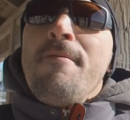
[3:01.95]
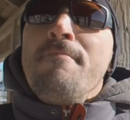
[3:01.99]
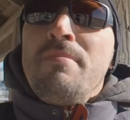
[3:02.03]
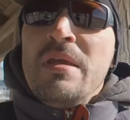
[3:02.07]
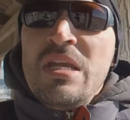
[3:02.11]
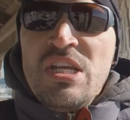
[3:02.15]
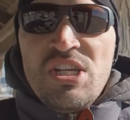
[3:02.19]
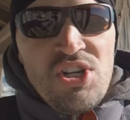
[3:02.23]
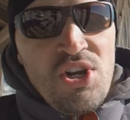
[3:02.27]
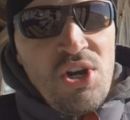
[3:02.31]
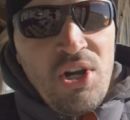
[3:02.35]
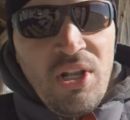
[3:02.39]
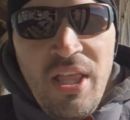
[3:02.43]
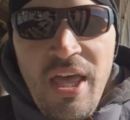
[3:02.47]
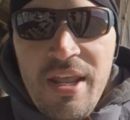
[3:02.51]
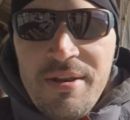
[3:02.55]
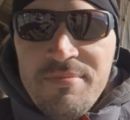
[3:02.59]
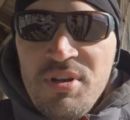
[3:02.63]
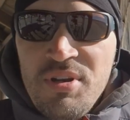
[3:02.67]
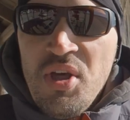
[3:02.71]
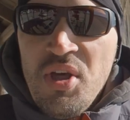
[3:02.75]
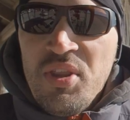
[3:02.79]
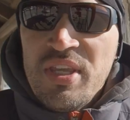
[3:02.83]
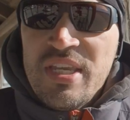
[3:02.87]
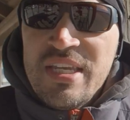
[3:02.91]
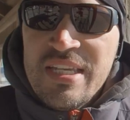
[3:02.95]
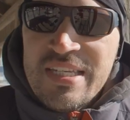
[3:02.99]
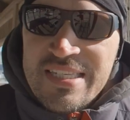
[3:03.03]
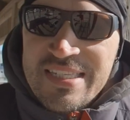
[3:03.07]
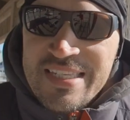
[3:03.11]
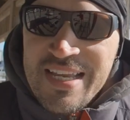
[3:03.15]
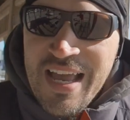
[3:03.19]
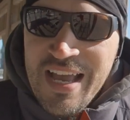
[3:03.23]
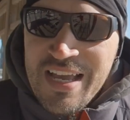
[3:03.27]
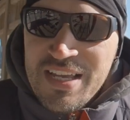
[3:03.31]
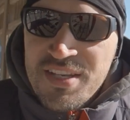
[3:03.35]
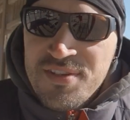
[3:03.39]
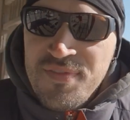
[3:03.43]
be sure to let that you
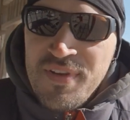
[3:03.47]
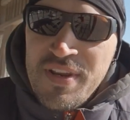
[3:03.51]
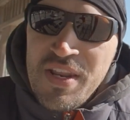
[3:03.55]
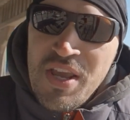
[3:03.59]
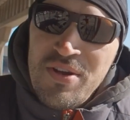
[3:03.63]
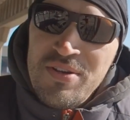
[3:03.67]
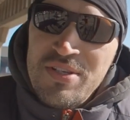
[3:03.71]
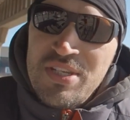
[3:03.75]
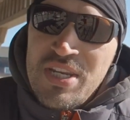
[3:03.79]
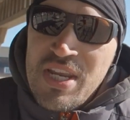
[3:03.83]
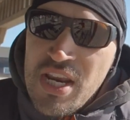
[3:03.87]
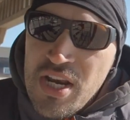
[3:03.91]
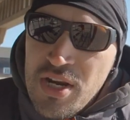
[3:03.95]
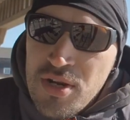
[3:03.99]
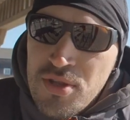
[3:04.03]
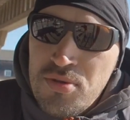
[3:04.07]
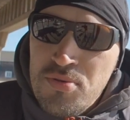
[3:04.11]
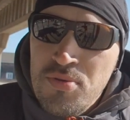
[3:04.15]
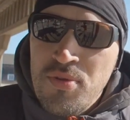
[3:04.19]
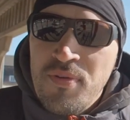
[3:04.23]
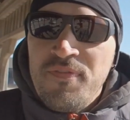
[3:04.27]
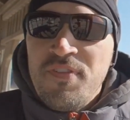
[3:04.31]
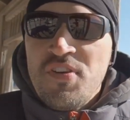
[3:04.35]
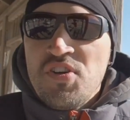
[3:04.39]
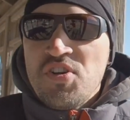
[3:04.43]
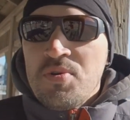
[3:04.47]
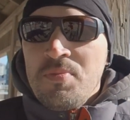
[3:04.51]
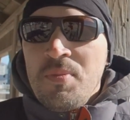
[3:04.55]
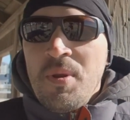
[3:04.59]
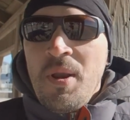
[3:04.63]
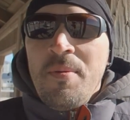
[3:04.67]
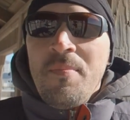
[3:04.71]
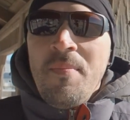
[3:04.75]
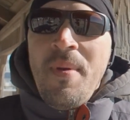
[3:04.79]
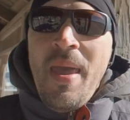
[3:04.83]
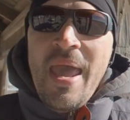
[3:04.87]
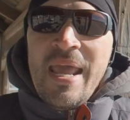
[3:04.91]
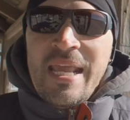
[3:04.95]
saw his videos here through the
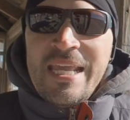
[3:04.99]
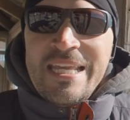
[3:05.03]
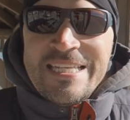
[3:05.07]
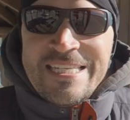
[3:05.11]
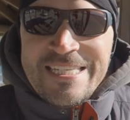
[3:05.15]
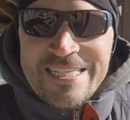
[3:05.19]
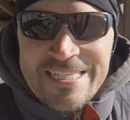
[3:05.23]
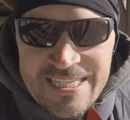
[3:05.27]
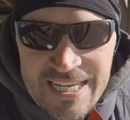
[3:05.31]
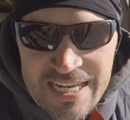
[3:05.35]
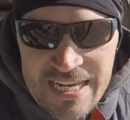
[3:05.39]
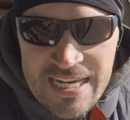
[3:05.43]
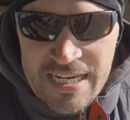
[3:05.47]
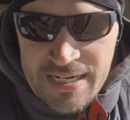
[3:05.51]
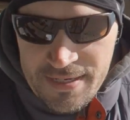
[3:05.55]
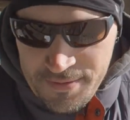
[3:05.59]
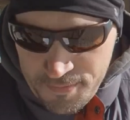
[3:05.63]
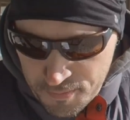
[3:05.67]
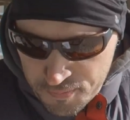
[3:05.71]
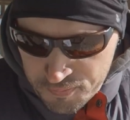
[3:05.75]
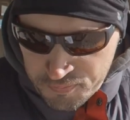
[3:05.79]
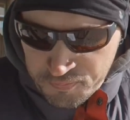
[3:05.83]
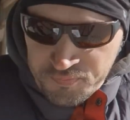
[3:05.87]
Fisherman Magazine.